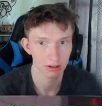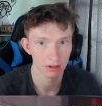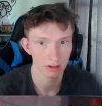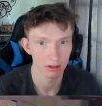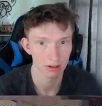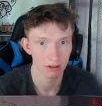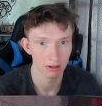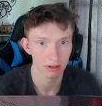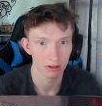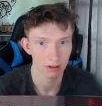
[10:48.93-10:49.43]

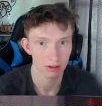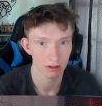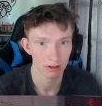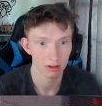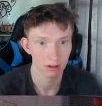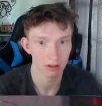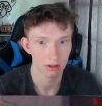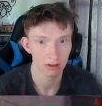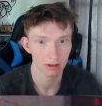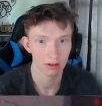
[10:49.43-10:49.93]

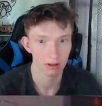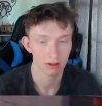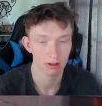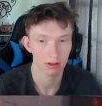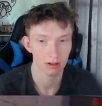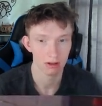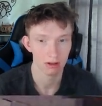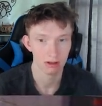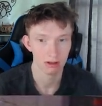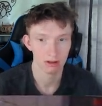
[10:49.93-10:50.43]

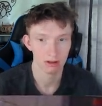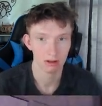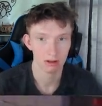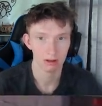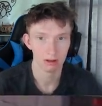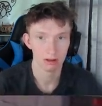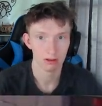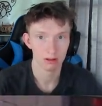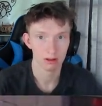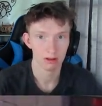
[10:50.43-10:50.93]

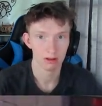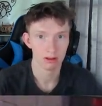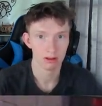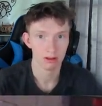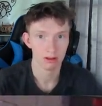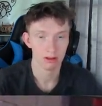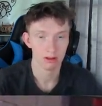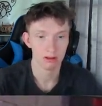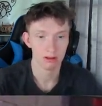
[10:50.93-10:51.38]
(no one is talking)